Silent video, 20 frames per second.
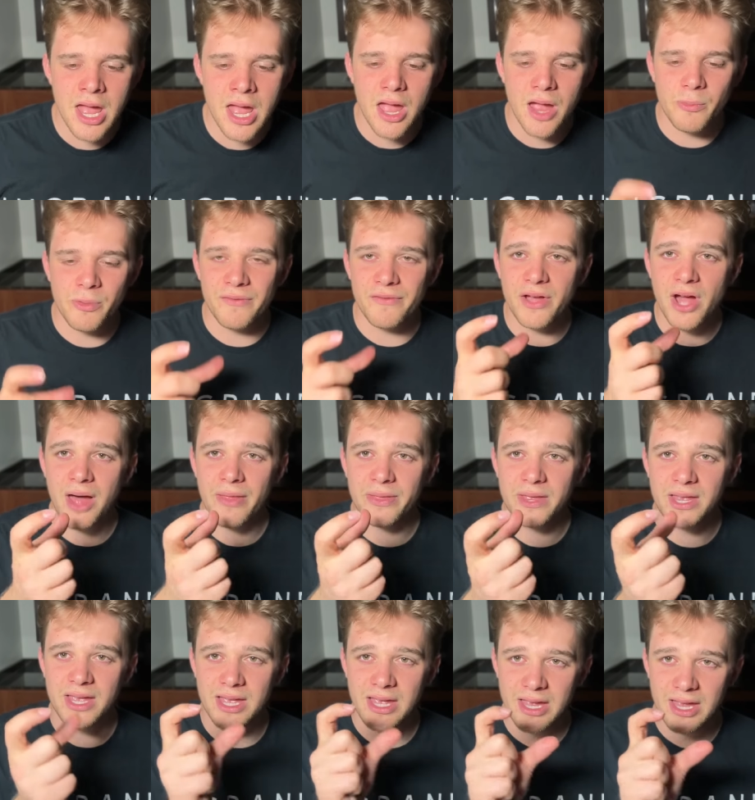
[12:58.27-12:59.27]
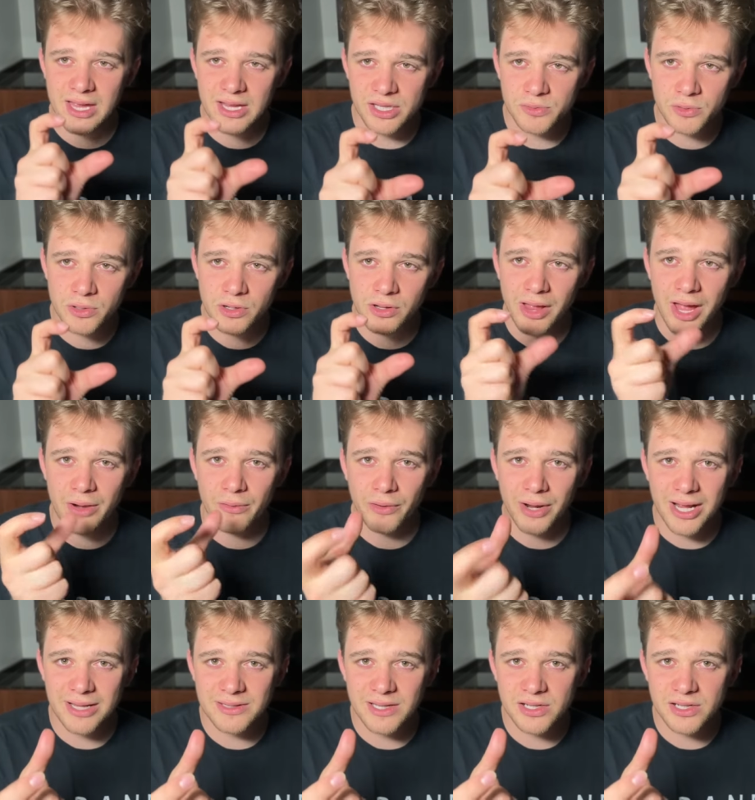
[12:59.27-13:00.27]
we've got the
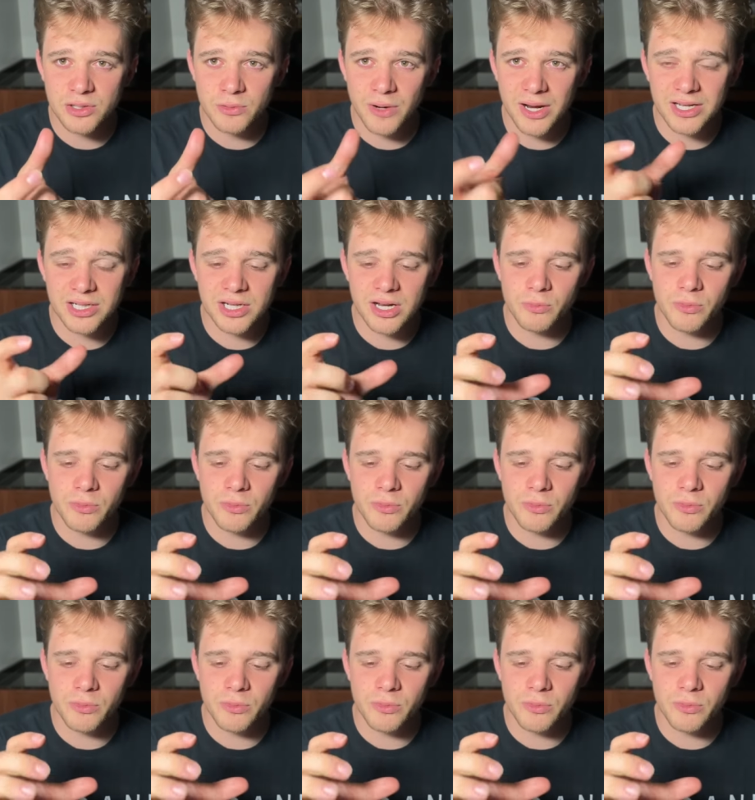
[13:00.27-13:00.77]
Israel-Iran situation.